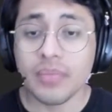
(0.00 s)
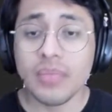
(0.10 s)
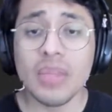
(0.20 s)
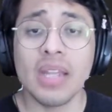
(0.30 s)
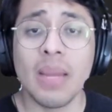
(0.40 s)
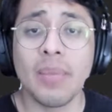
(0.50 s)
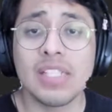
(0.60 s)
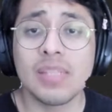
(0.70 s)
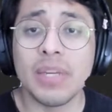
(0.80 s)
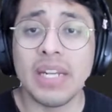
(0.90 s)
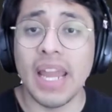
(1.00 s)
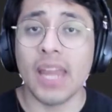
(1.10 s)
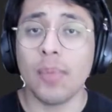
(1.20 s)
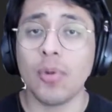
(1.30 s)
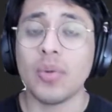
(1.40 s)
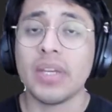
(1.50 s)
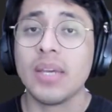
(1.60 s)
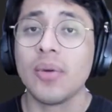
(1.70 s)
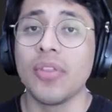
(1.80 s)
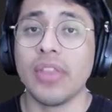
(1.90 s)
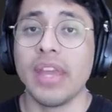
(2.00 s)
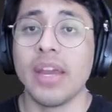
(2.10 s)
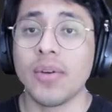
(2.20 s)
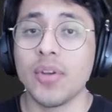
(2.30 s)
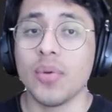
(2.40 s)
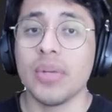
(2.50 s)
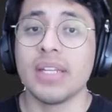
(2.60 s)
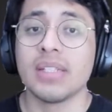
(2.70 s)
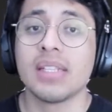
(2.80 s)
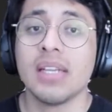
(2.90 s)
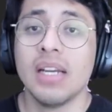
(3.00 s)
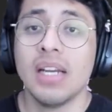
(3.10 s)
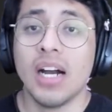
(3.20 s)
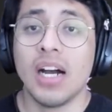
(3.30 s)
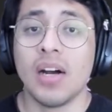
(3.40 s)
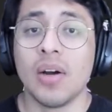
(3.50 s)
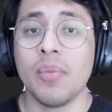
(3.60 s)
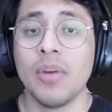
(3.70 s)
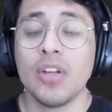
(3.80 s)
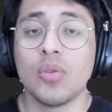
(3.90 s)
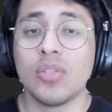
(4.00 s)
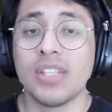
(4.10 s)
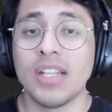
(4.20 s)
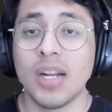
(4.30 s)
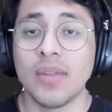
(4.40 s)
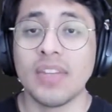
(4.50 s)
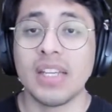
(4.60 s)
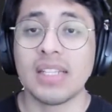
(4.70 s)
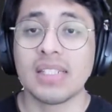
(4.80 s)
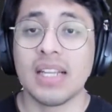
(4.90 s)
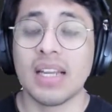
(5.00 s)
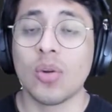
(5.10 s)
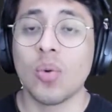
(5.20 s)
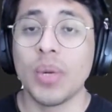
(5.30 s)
That means being able to kill their units, using a lot of things like quick